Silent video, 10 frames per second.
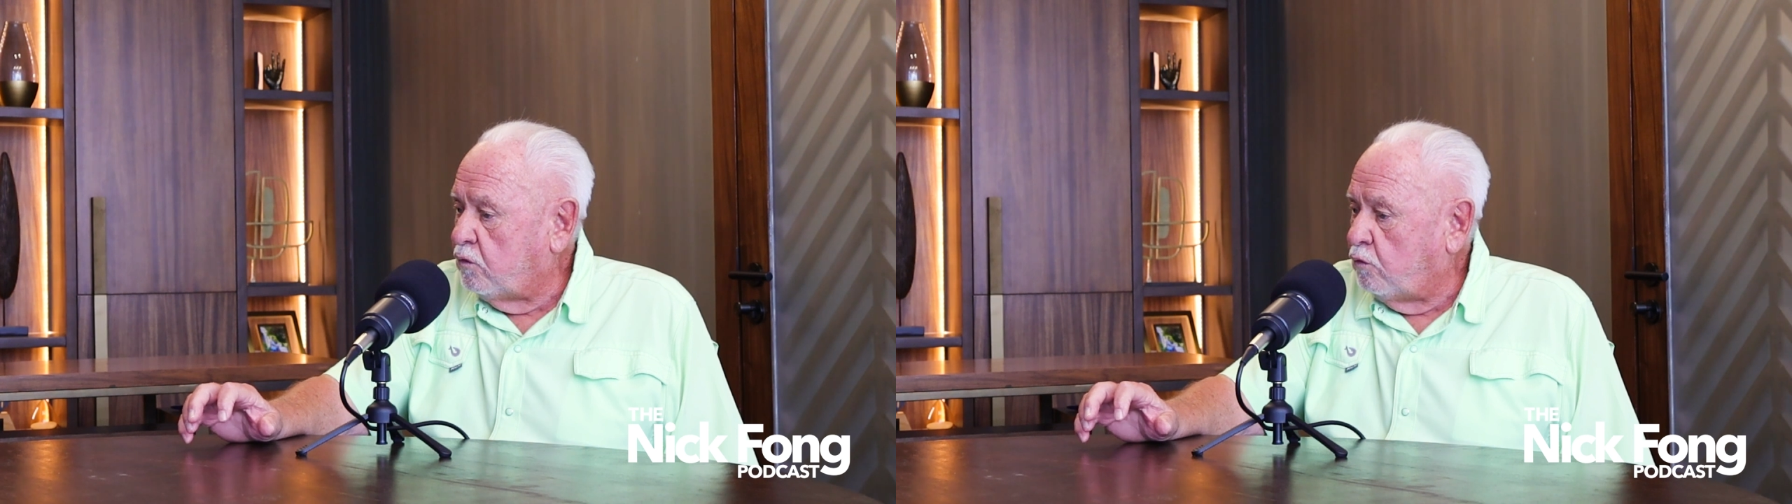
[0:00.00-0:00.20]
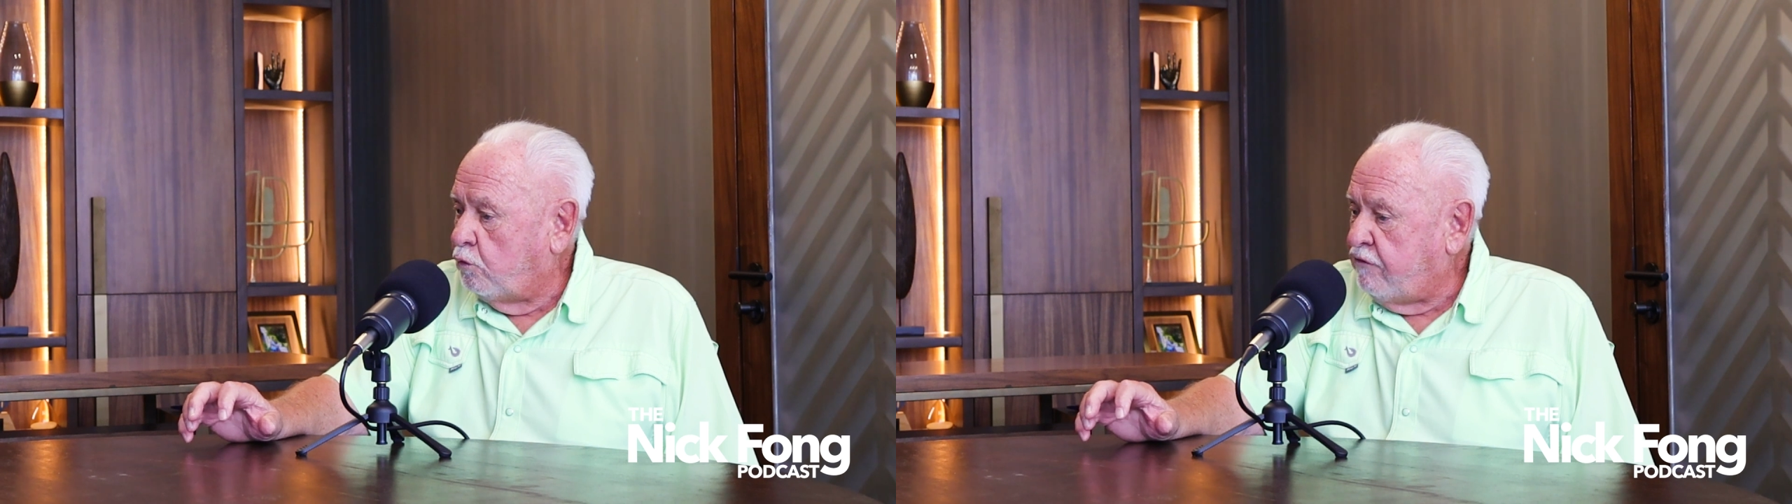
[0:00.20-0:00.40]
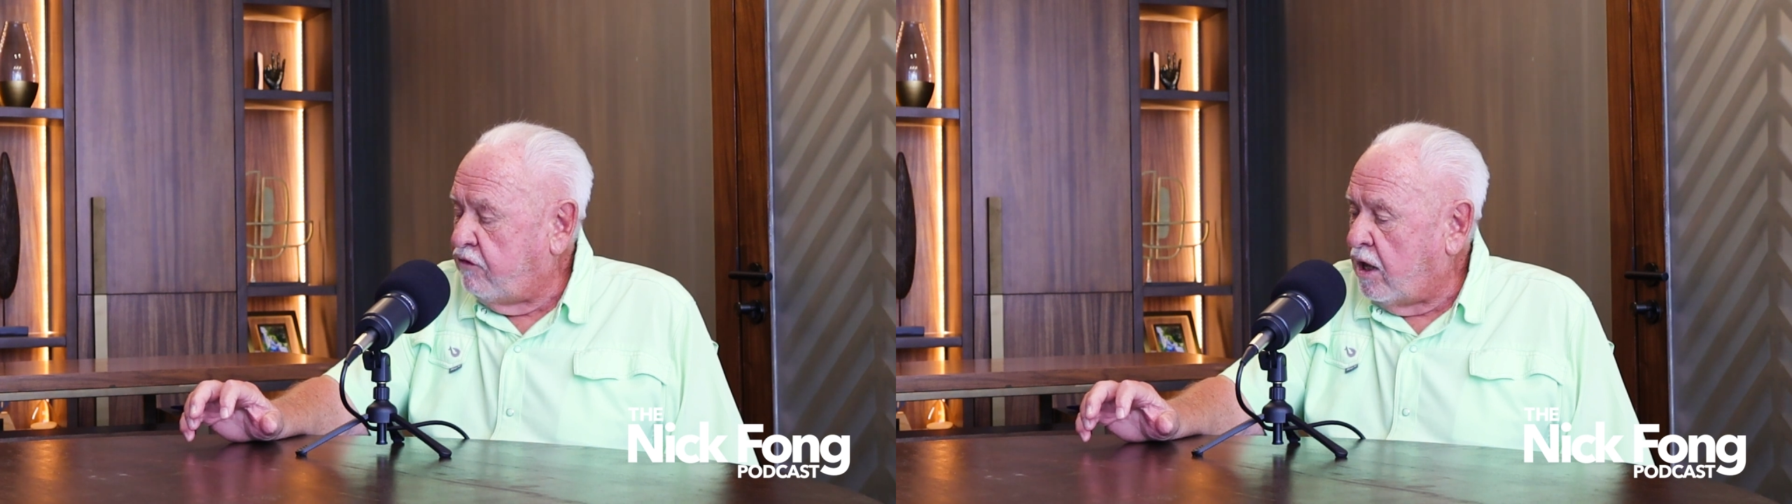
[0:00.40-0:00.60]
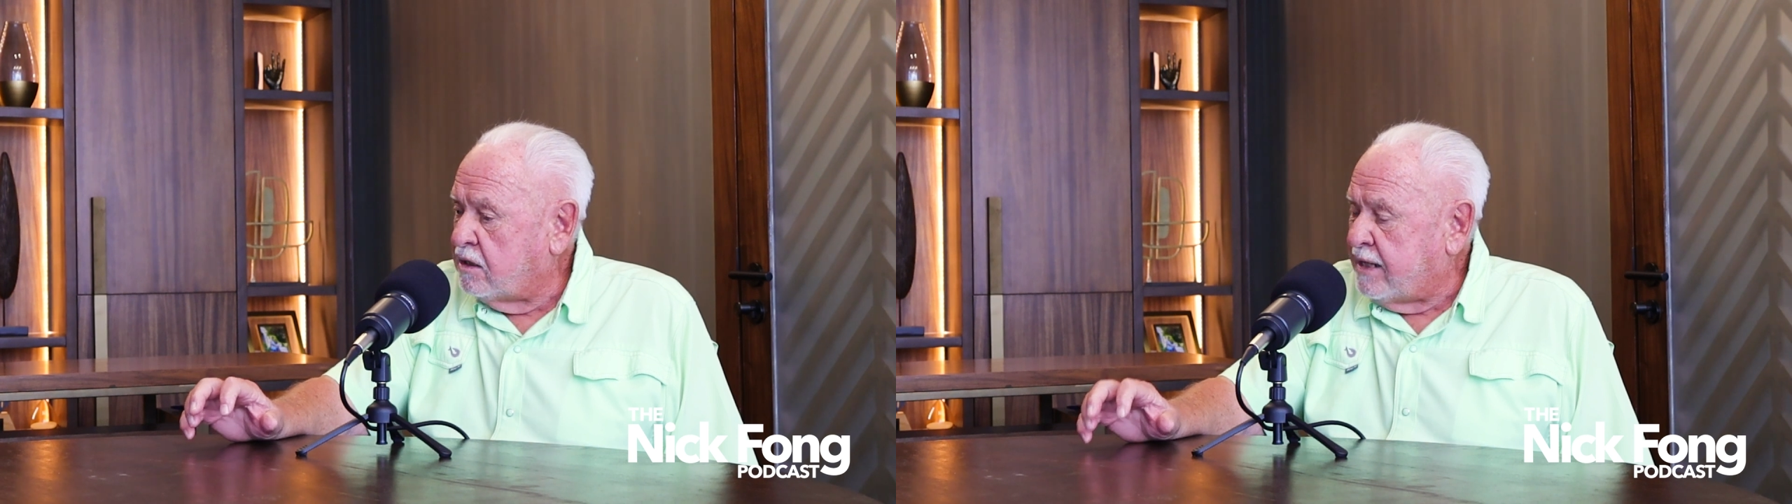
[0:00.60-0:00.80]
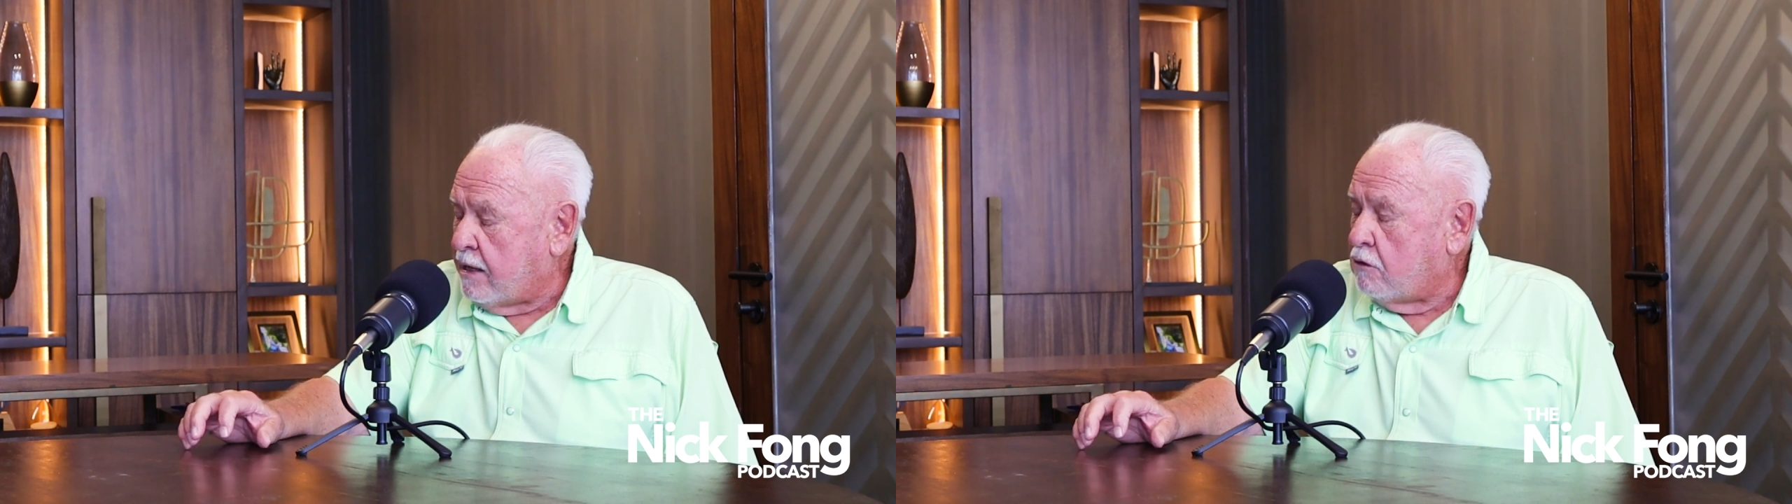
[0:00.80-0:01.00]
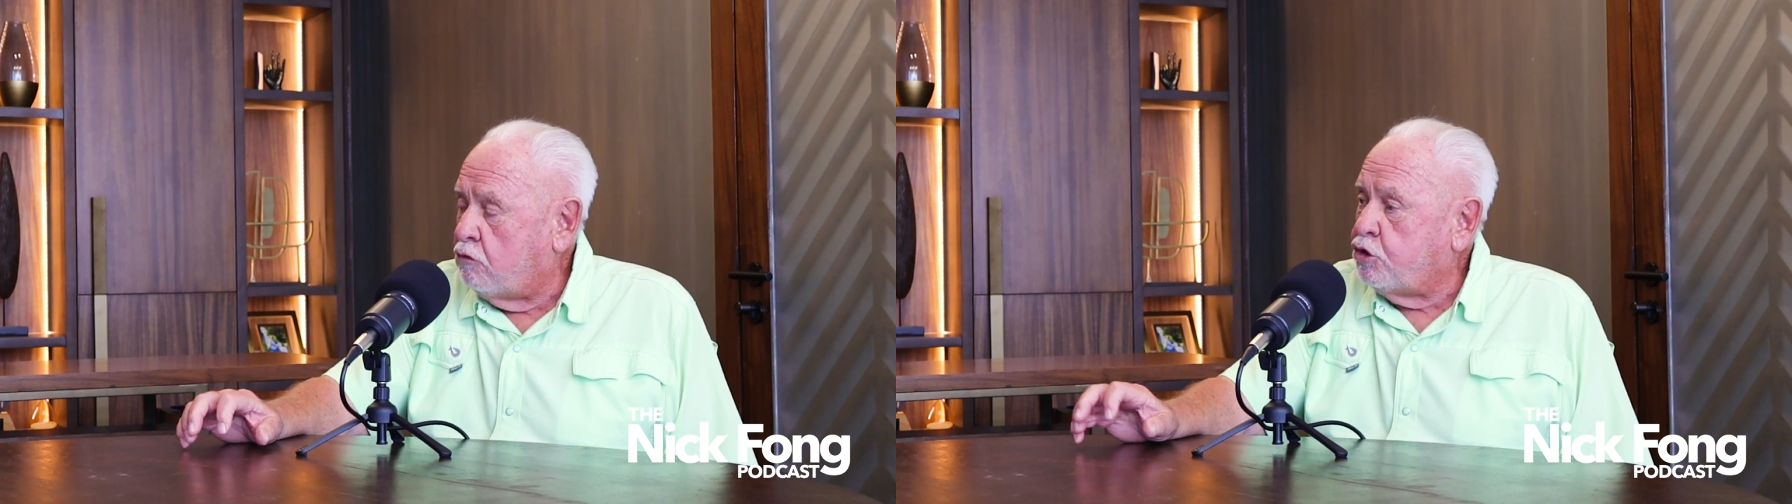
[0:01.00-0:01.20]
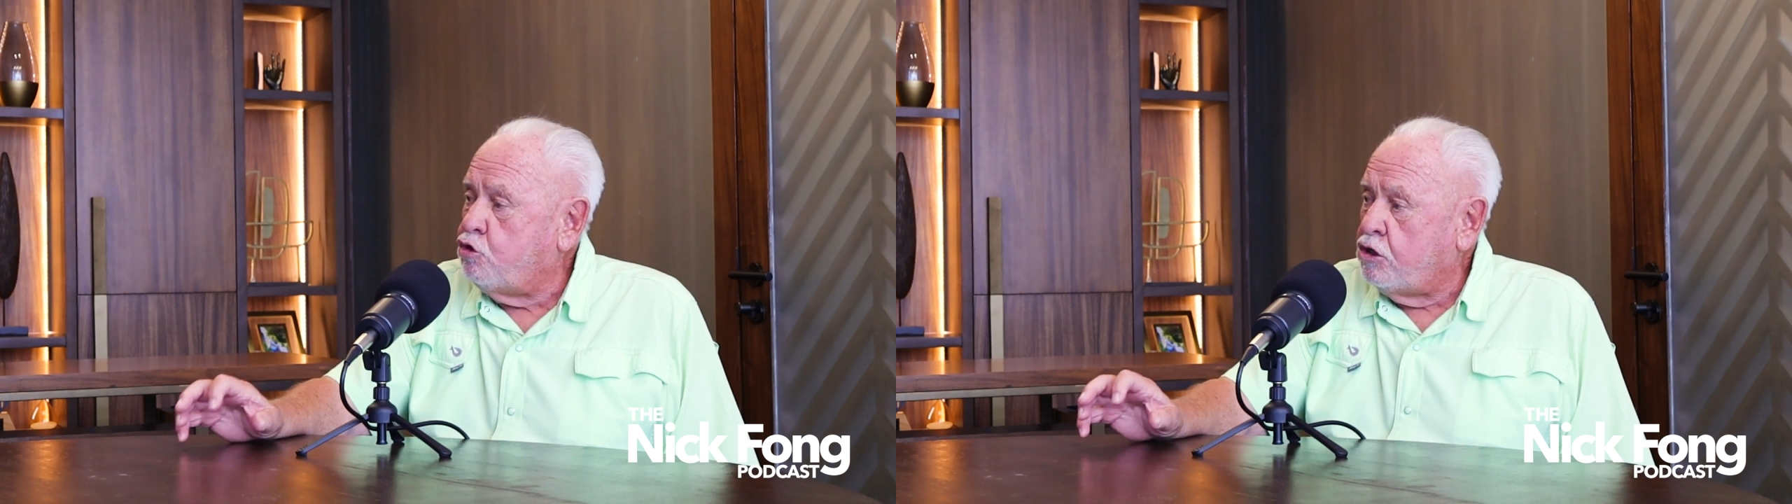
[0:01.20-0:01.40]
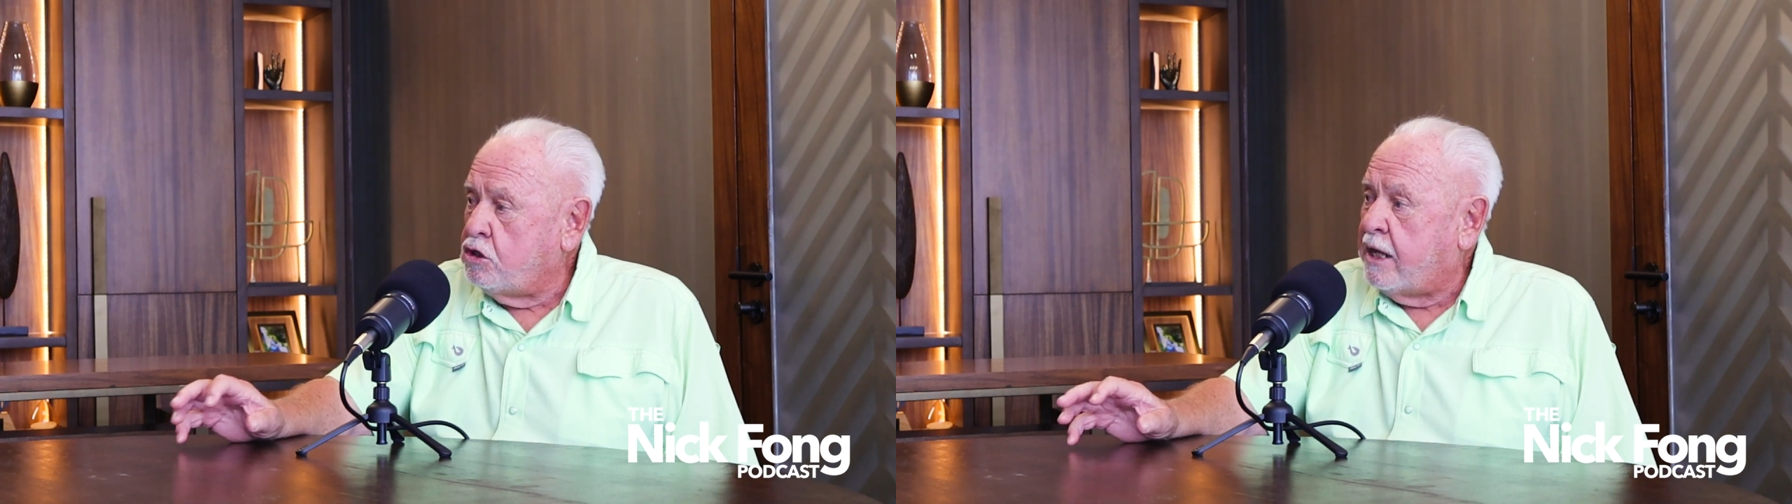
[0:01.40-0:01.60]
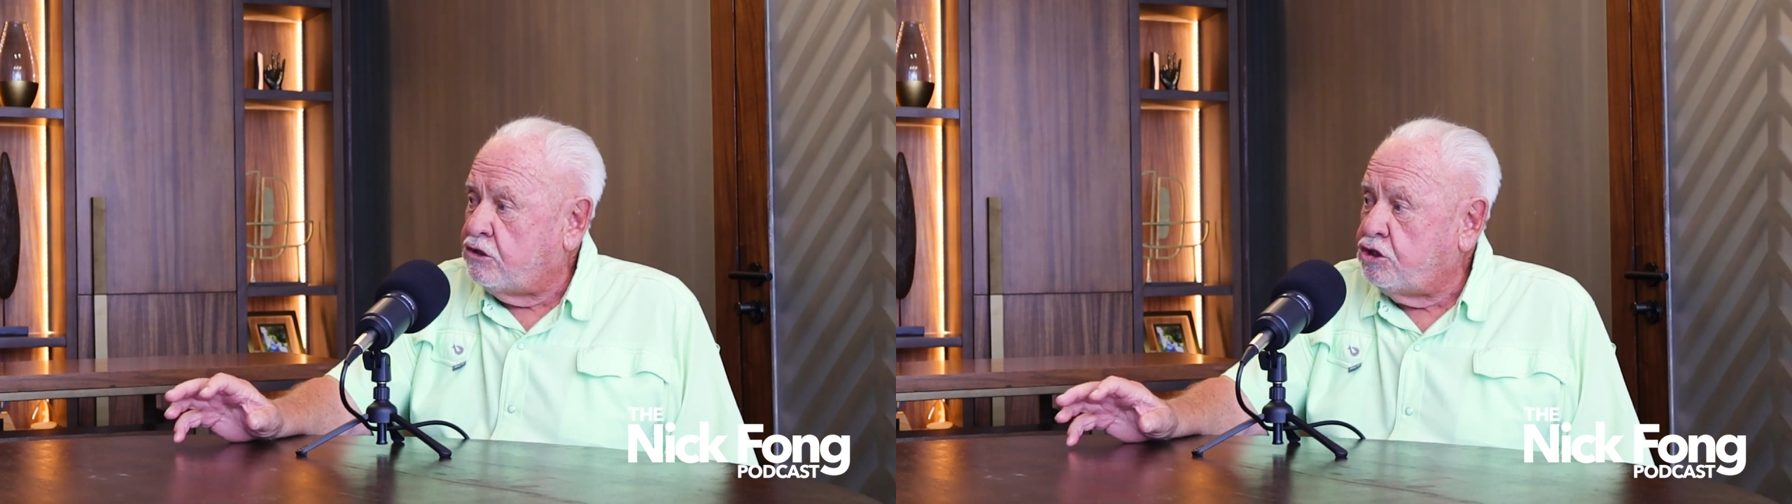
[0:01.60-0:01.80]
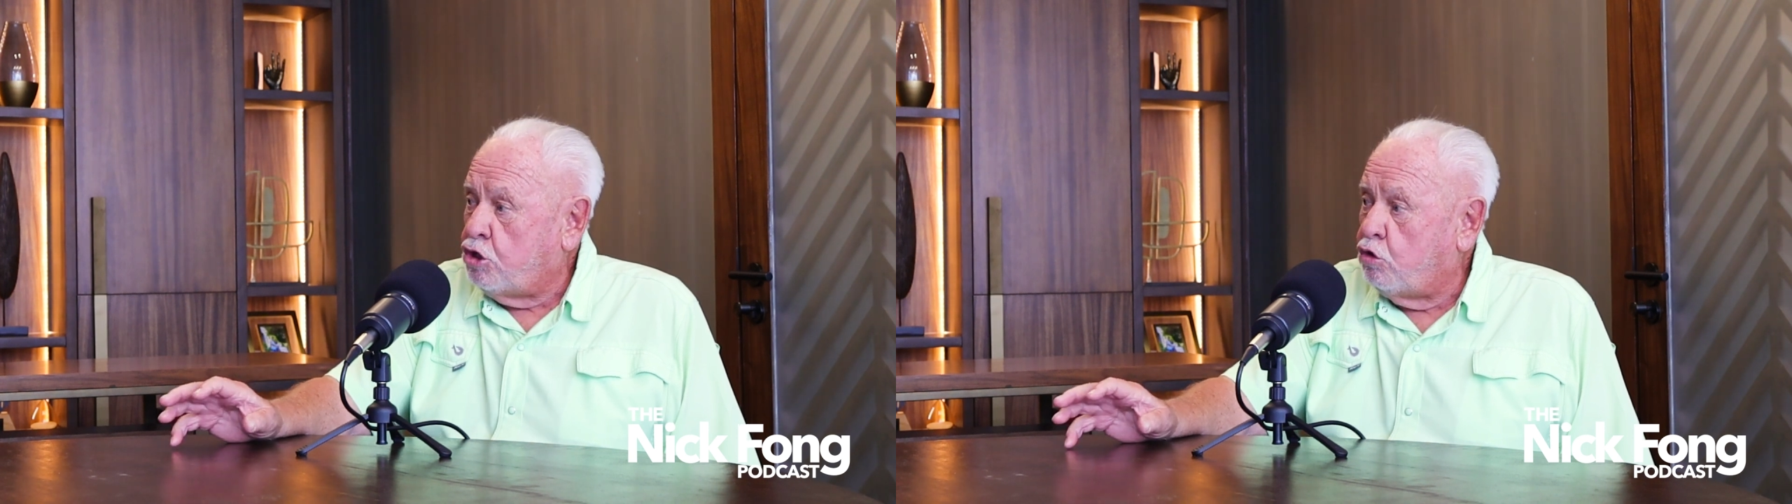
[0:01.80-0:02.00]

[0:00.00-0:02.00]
we've got now, you can actually